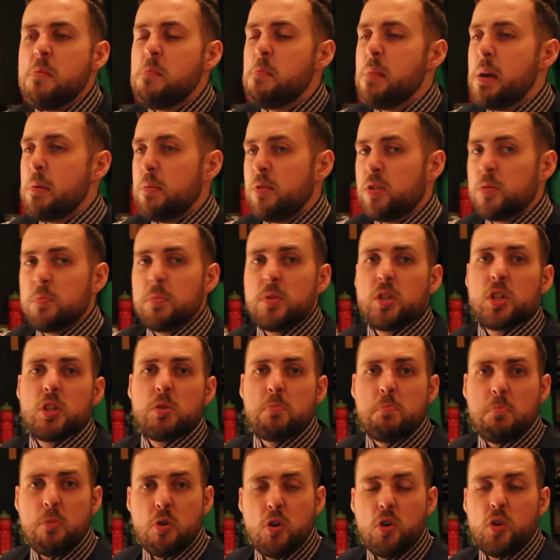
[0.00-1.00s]
maybe some
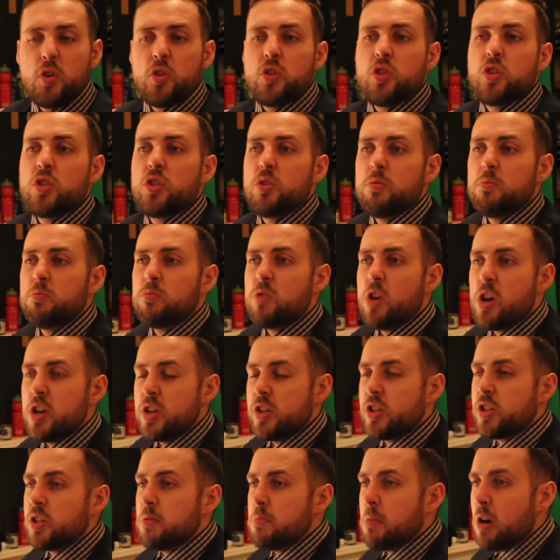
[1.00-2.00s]
spuds, some
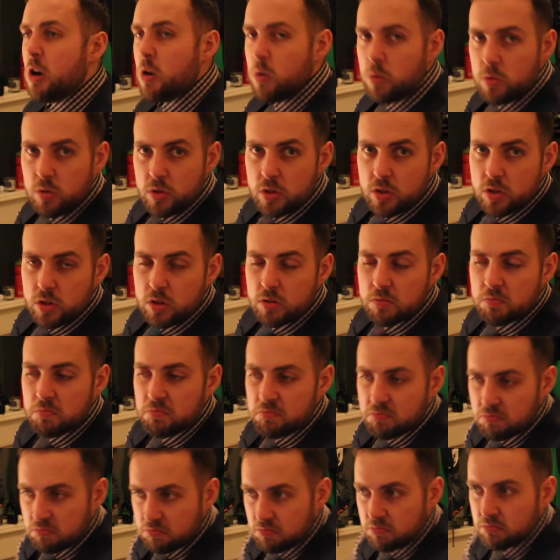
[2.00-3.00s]
rice, some oats,
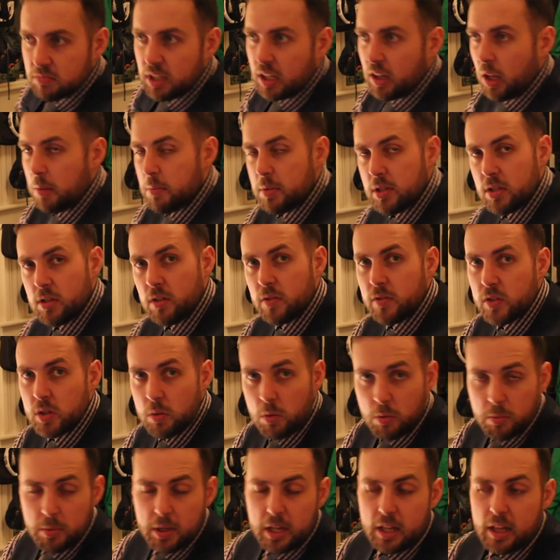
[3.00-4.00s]
that type of stuff. So
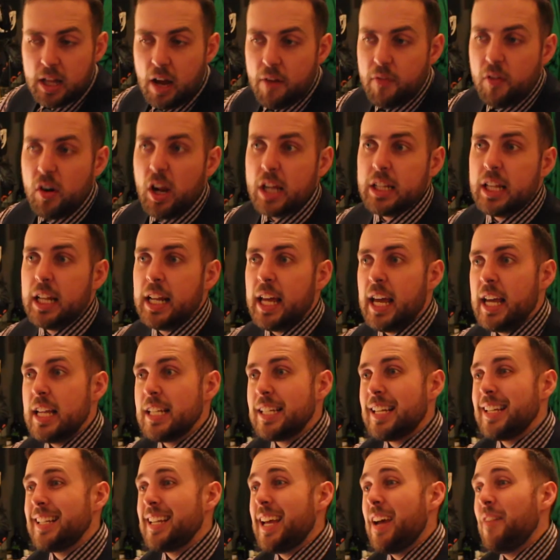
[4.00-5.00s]
we'll be eating that for 90 days,
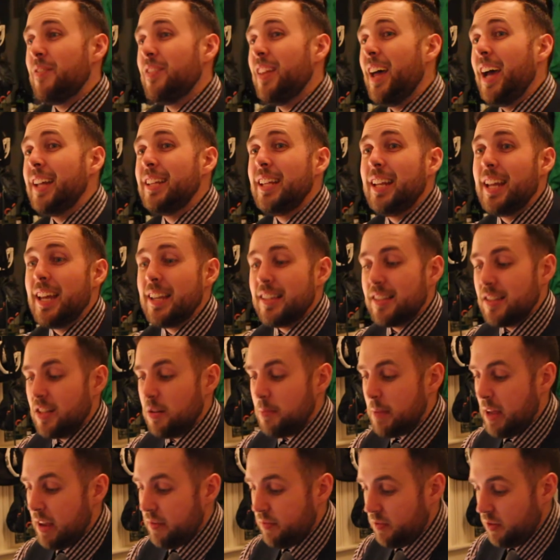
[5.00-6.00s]
because I have 90 days until
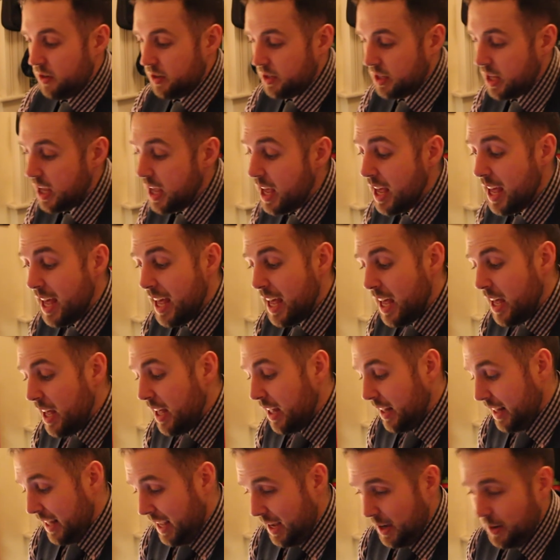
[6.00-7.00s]
May 1st.
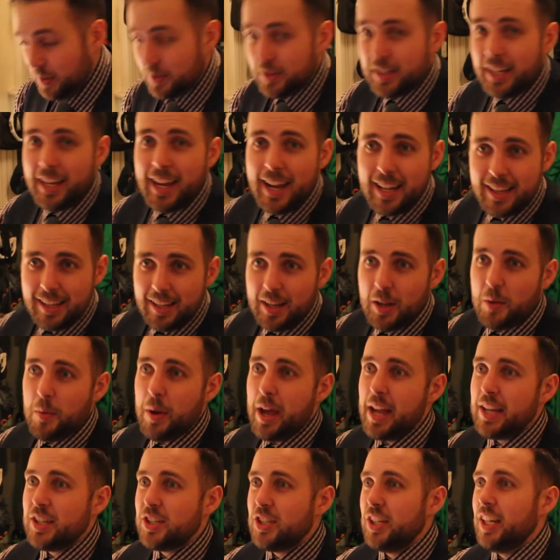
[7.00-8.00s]
Now, to get to the
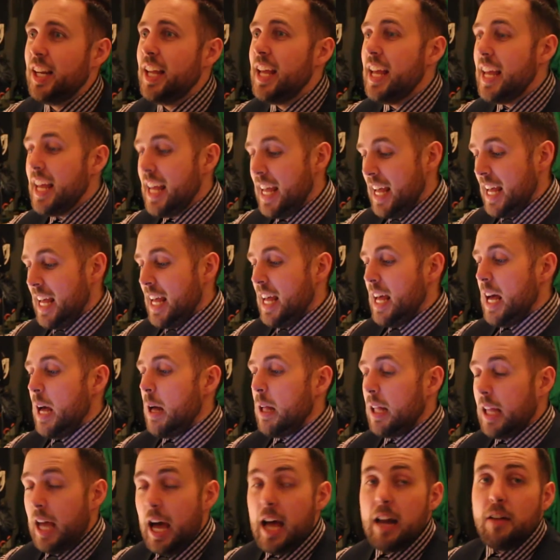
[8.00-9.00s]
question,
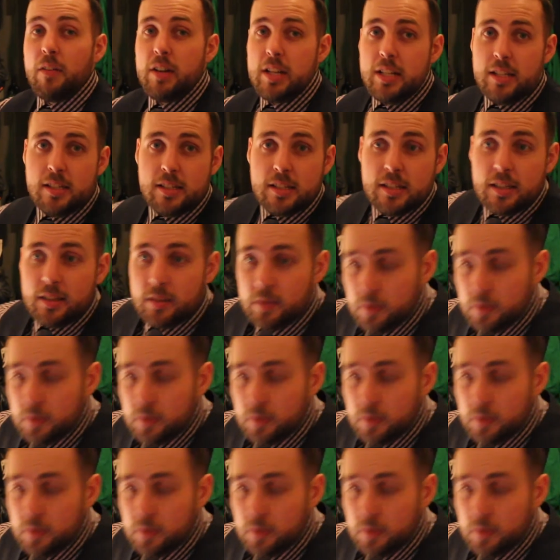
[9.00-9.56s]
calories,